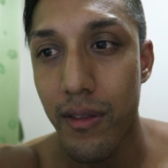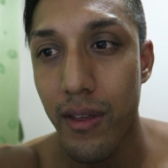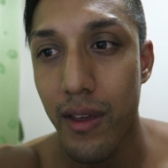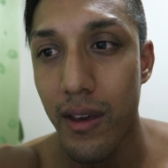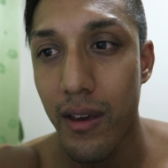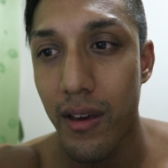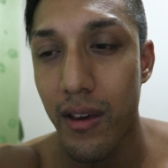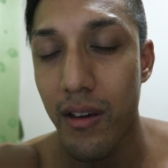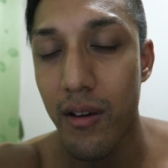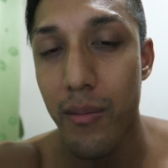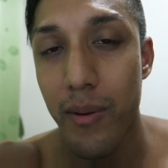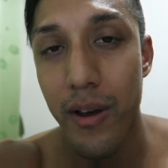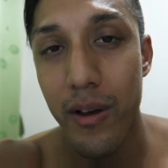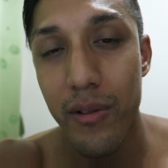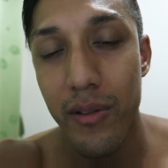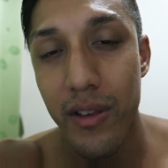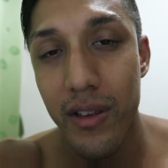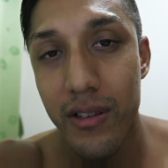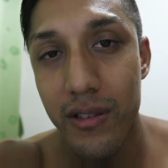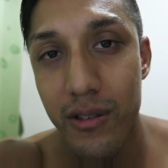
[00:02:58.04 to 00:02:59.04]
thinking
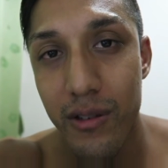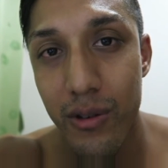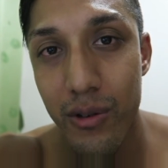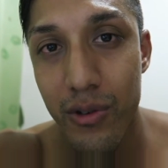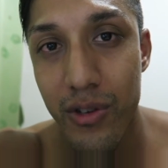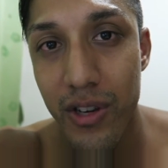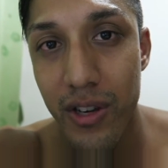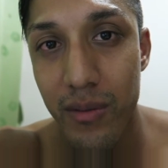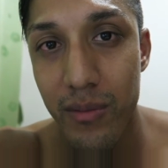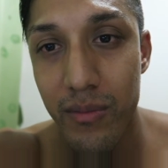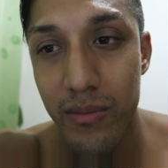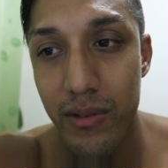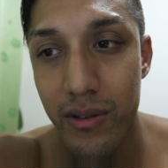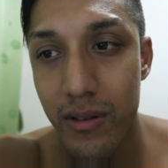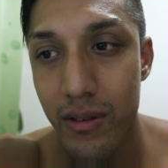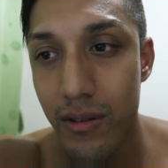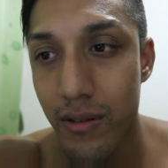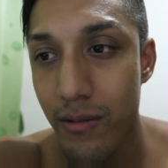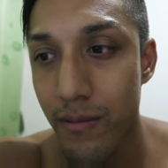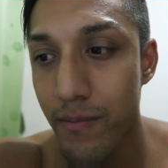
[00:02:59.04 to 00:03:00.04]
about these two
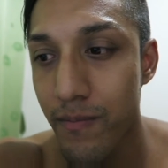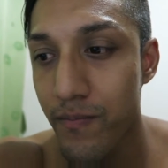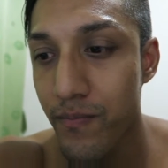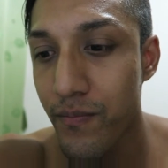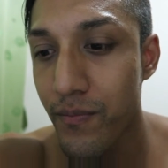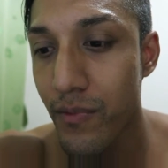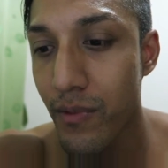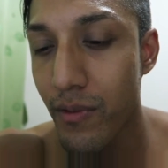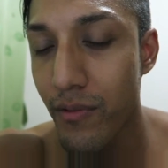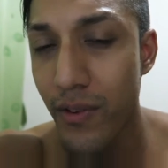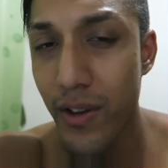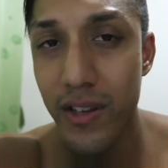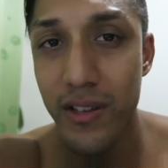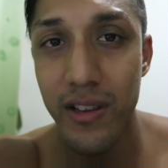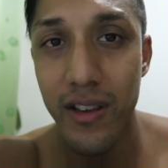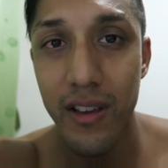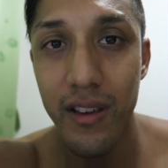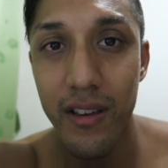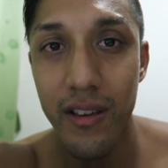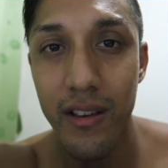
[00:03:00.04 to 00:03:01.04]
gyms,
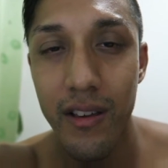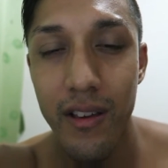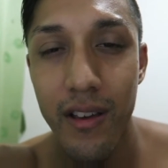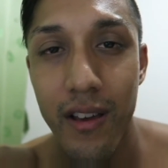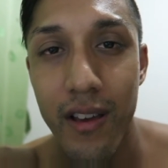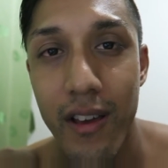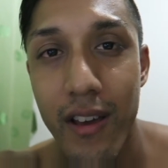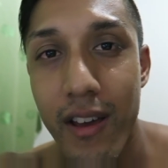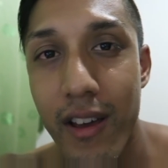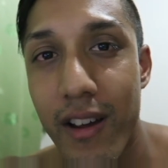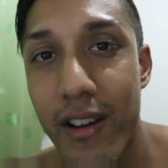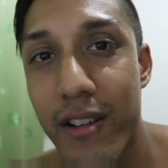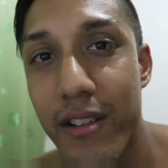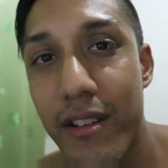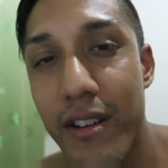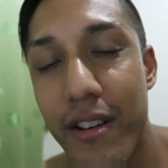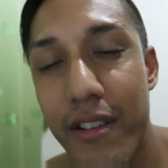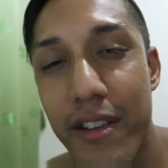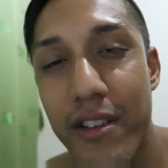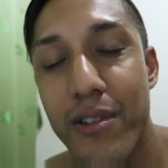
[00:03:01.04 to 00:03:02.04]
firstly,
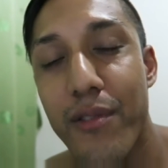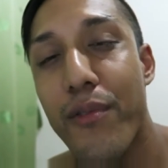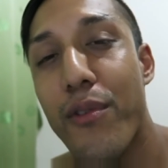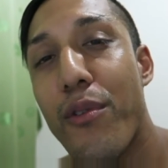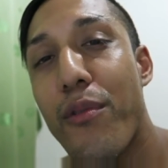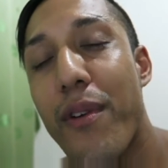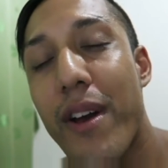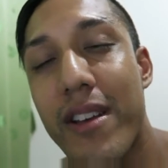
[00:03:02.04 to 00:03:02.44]
uh, there's a few